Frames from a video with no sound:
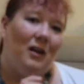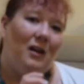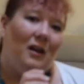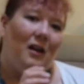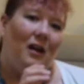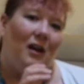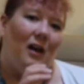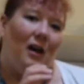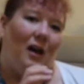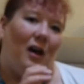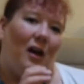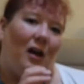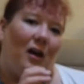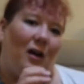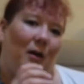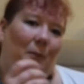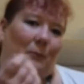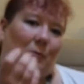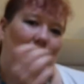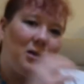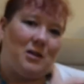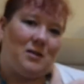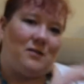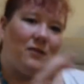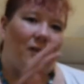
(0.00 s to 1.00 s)
and I
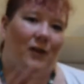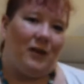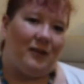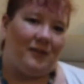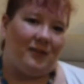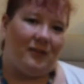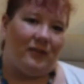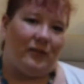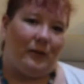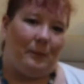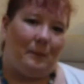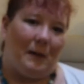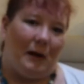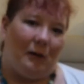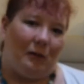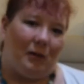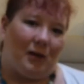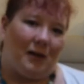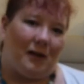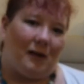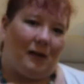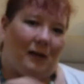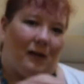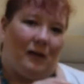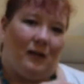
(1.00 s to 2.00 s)
saw his
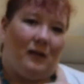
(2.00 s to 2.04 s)
video,